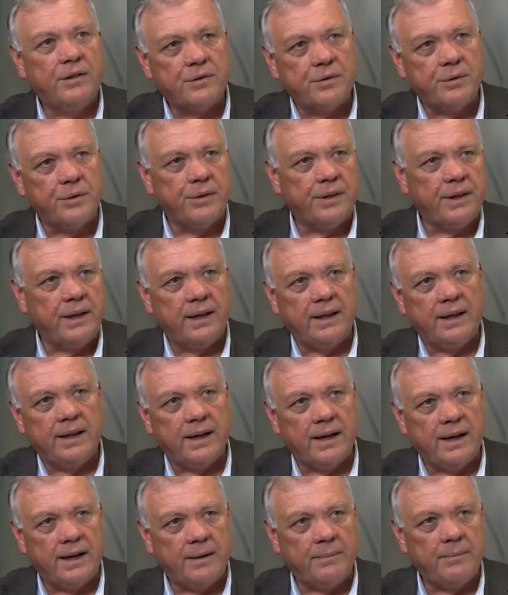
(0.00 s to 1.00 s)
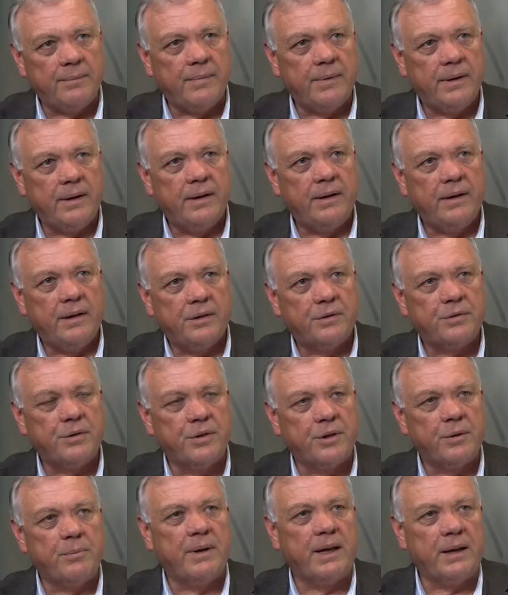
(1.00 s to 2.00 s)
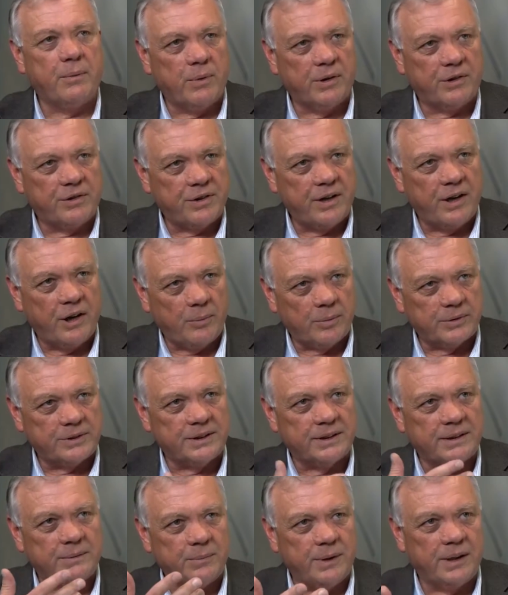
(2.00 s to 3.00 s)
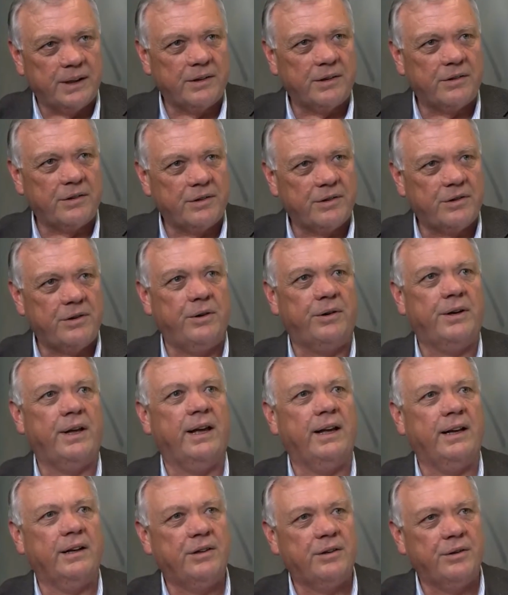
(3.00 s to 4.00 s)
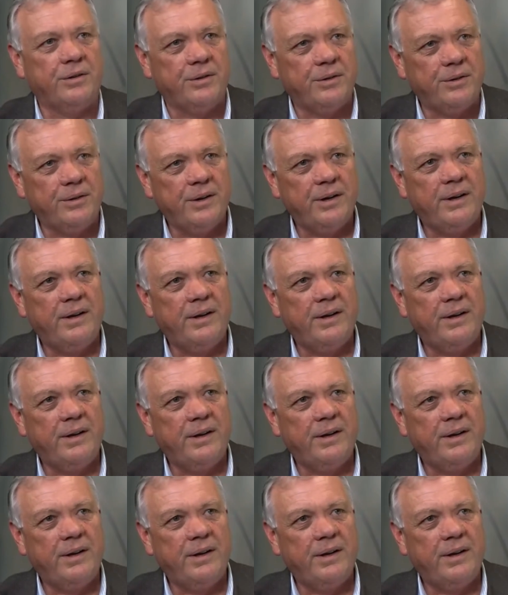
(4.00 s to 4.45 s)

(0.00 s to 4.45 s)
through the meat, which helps it when it's cooking to...